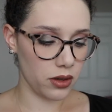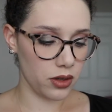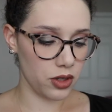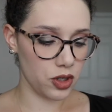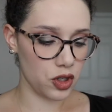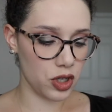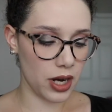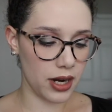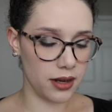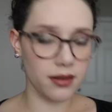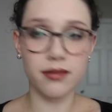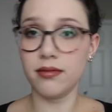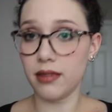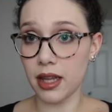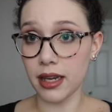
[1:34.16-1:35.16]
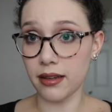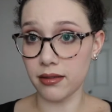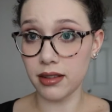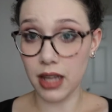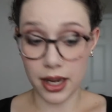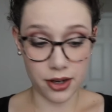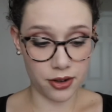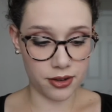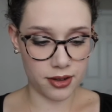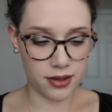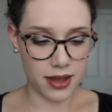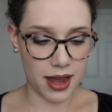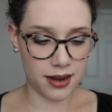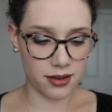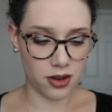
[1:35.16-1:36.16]
shade lighter than
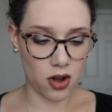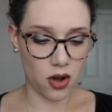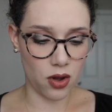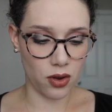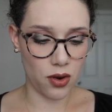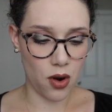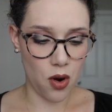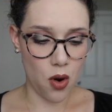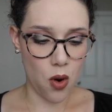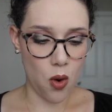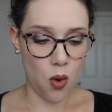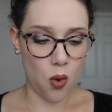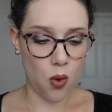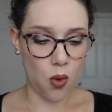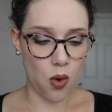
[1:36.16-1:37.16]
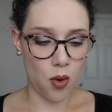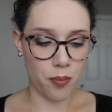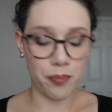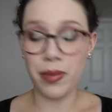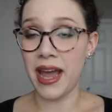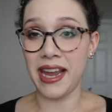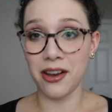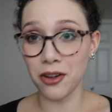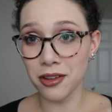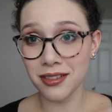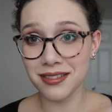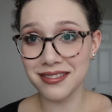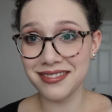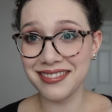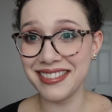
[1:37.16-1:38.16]
that called
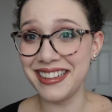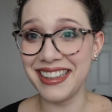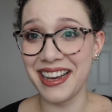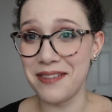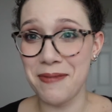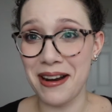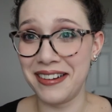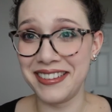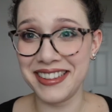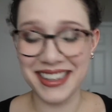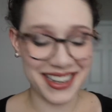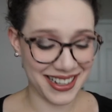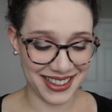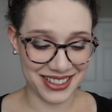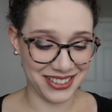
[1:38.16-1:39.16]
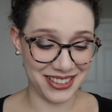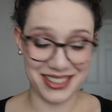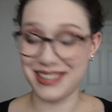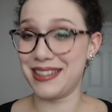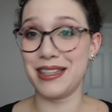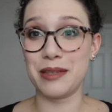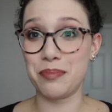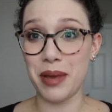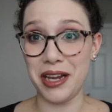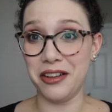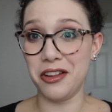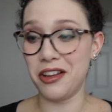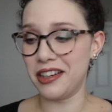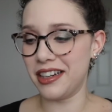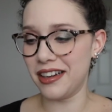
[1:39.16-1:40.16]
Pale. Apparently, it literally just says
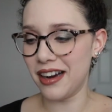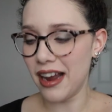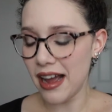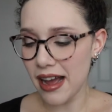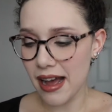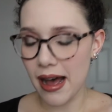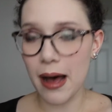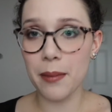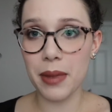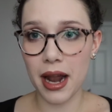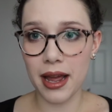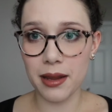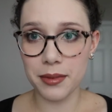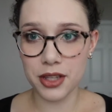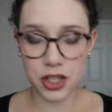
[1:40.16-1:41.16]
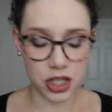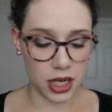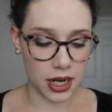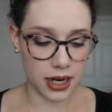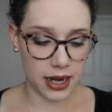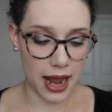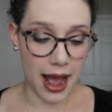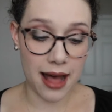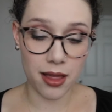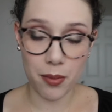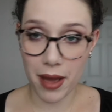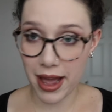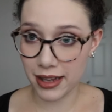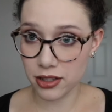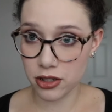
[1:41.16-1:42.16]
Pale on here. But I am in the shade
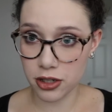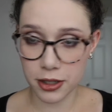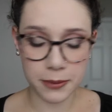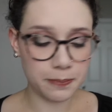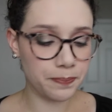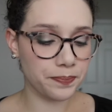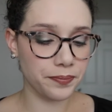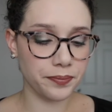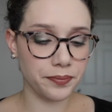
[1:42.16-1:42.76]
Alabaster.